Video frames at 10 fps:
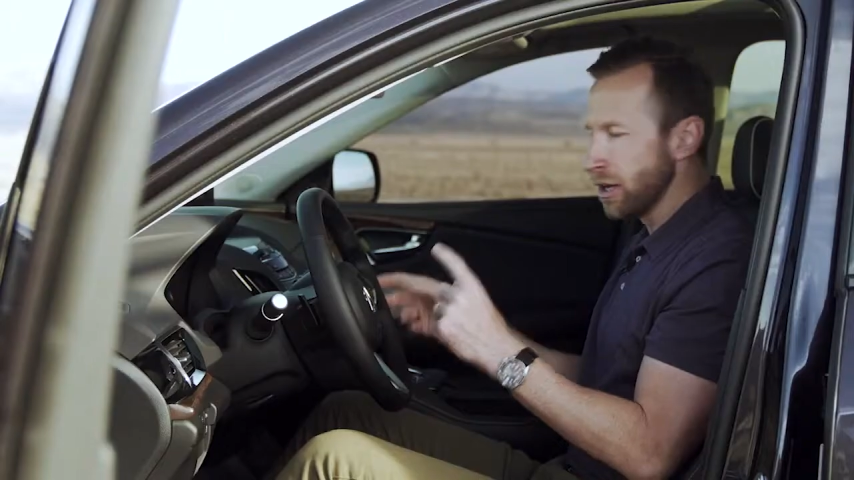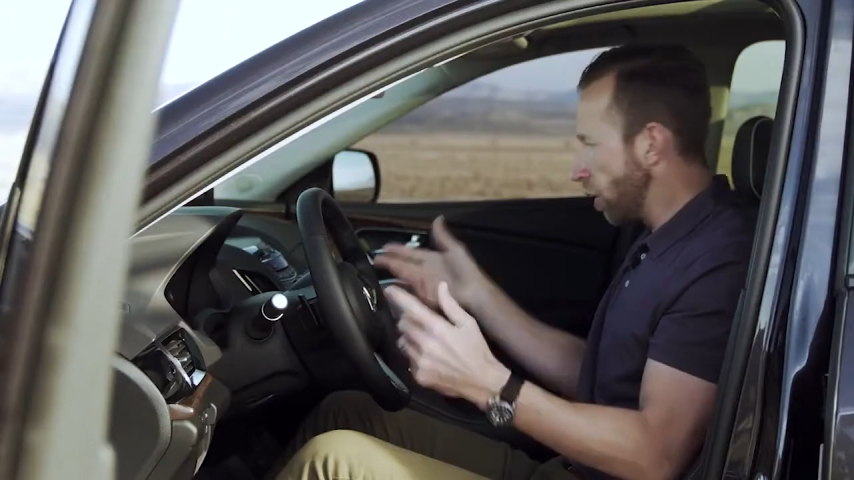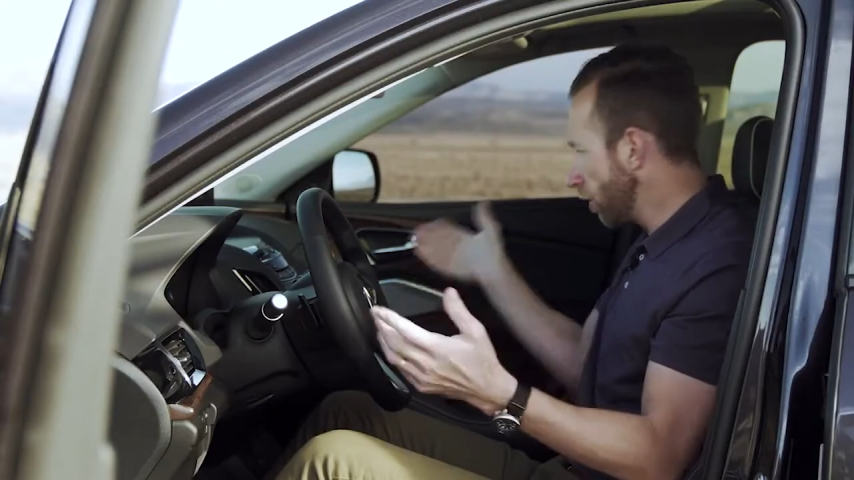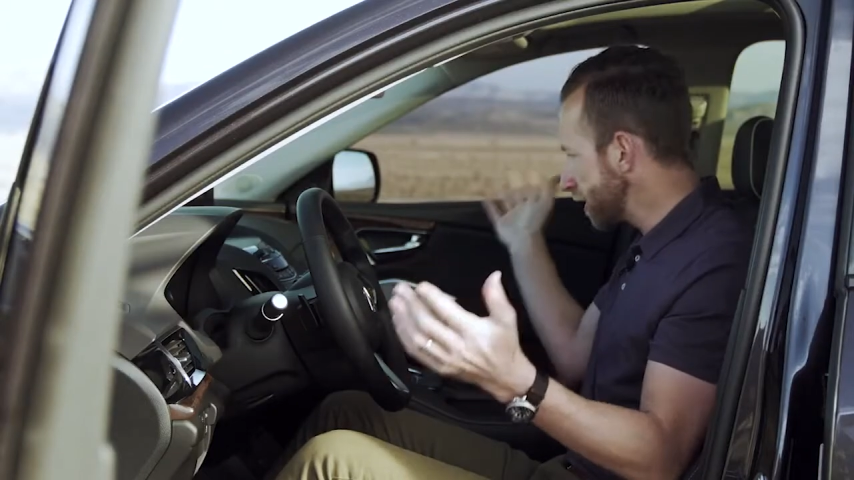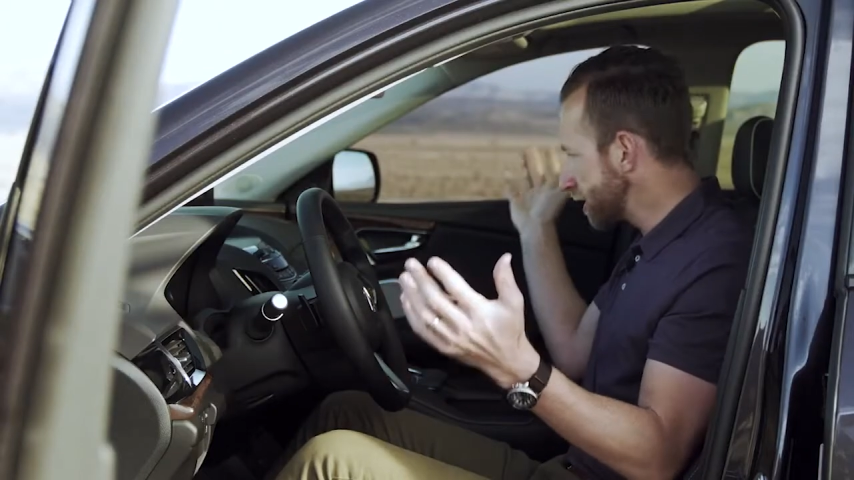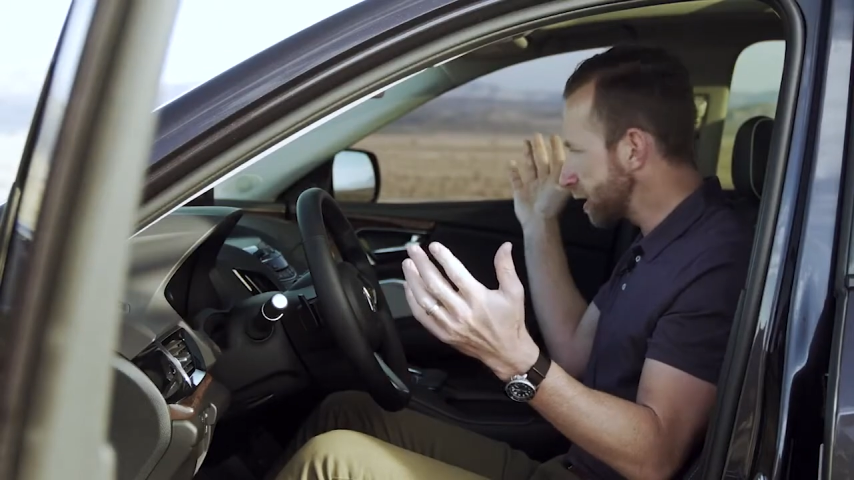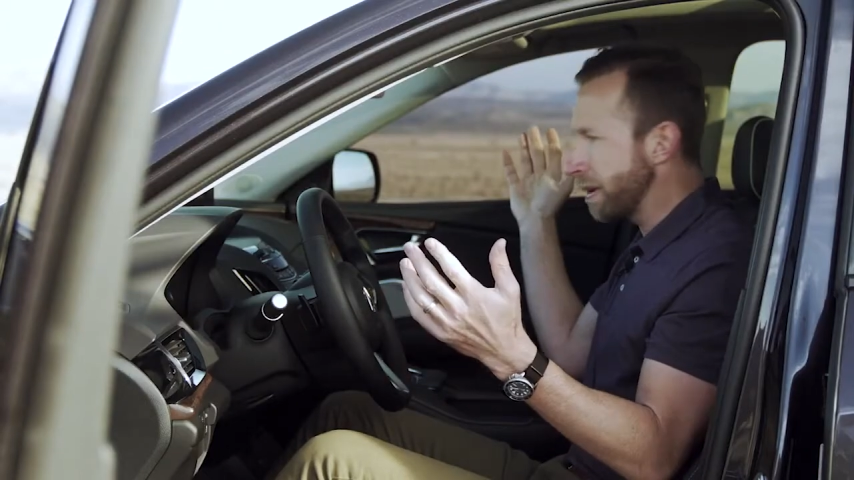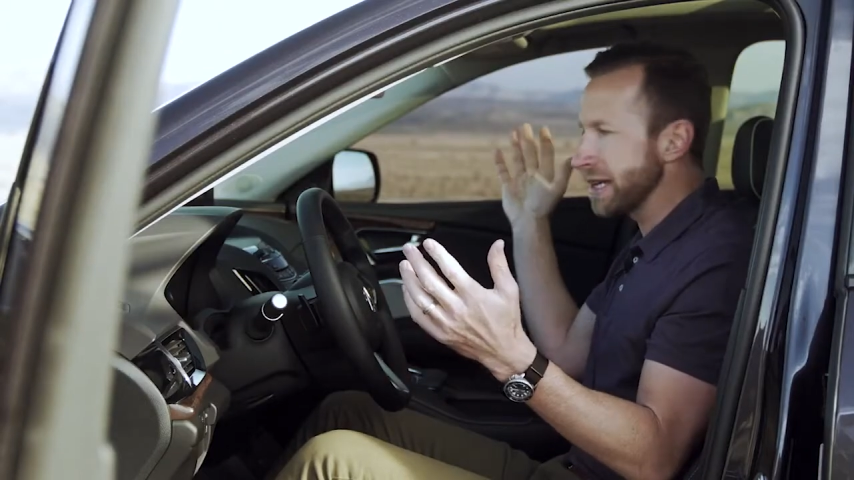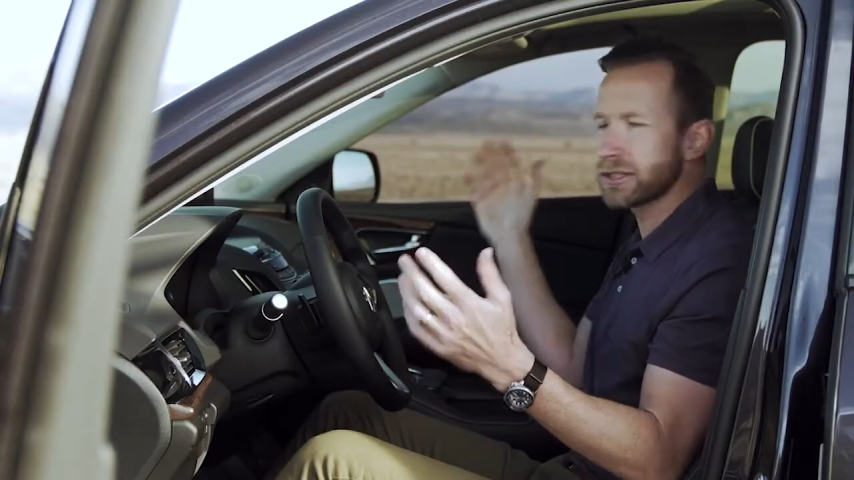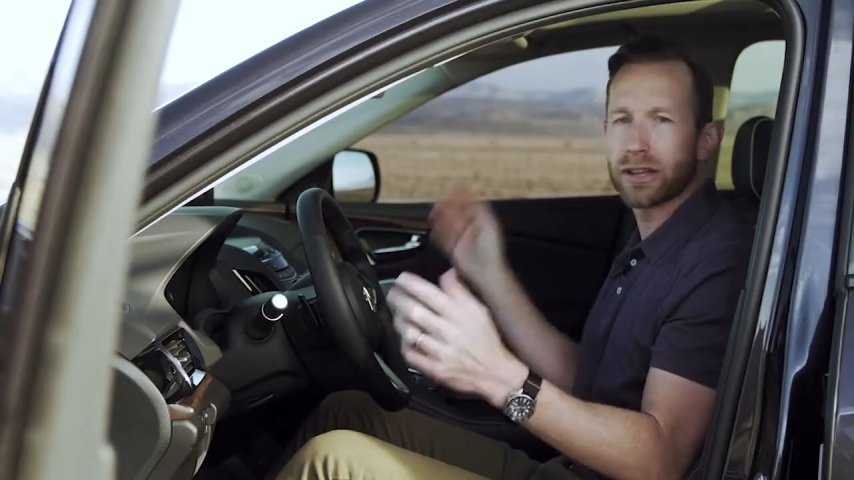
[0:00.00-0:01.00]
All this is
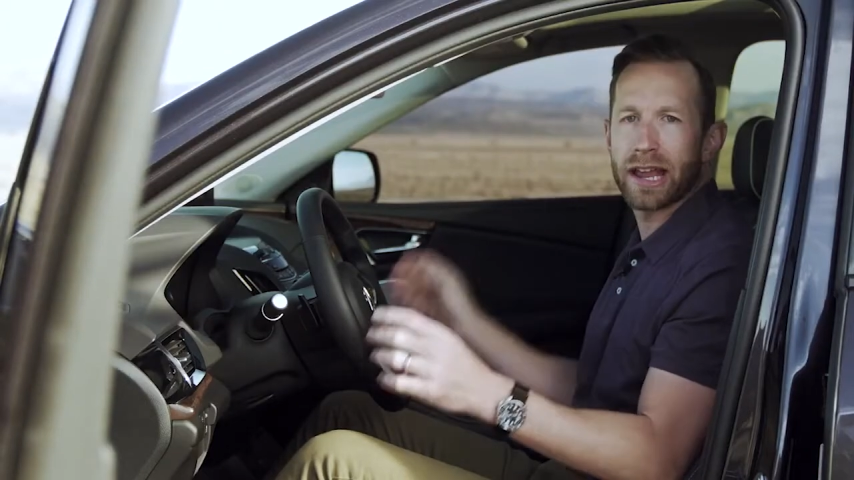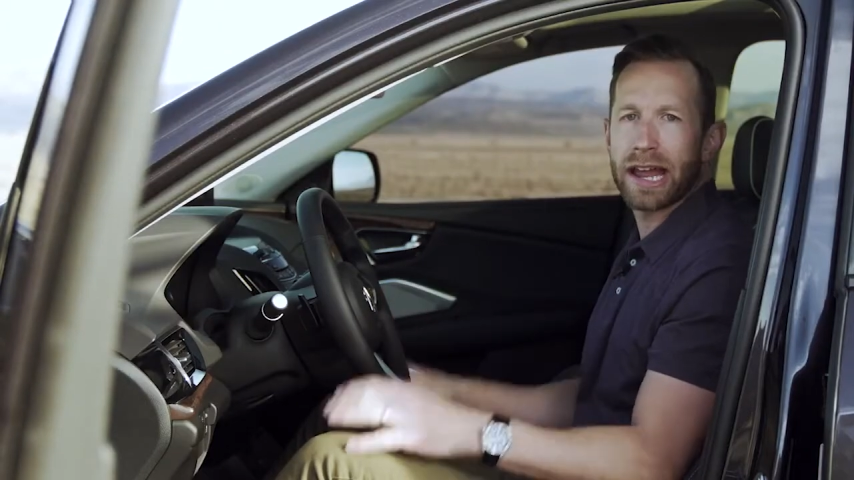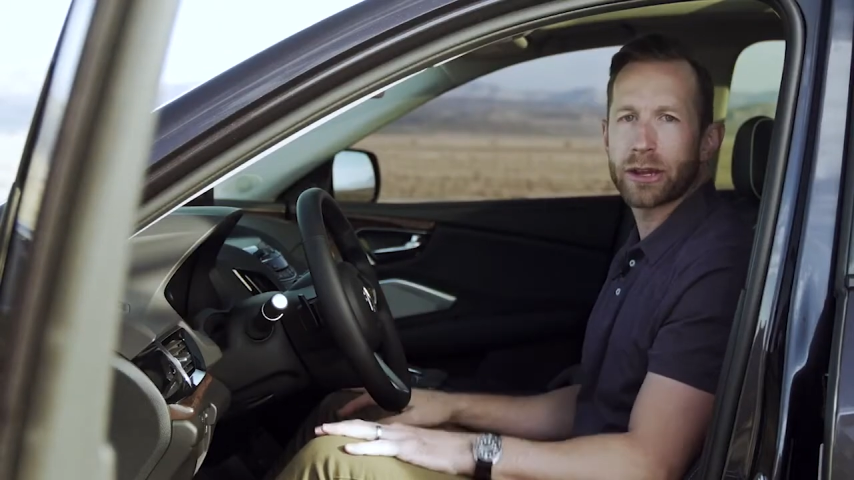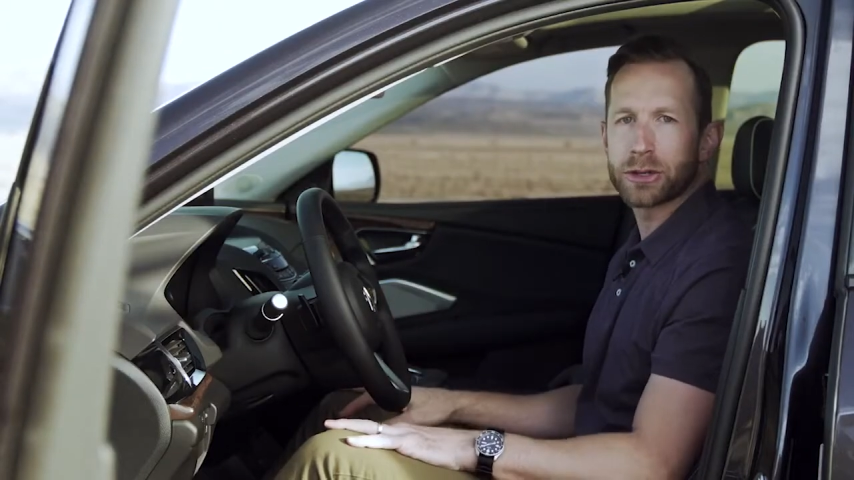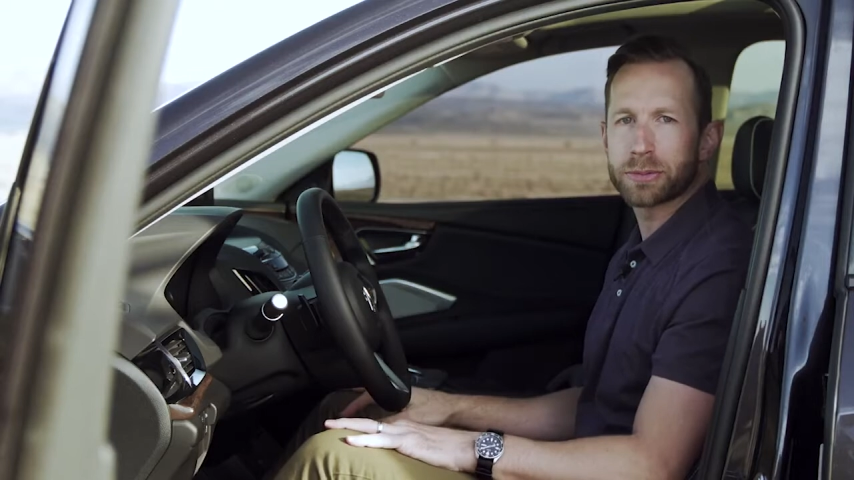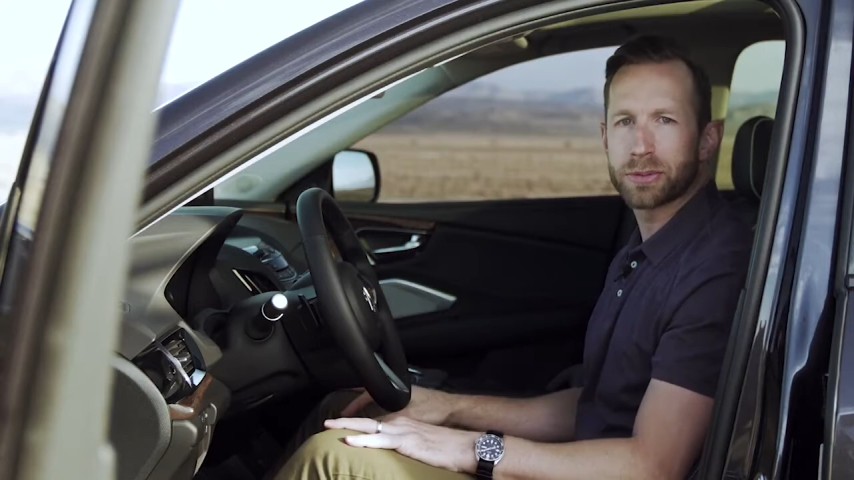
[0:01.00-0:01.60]
based on Acura's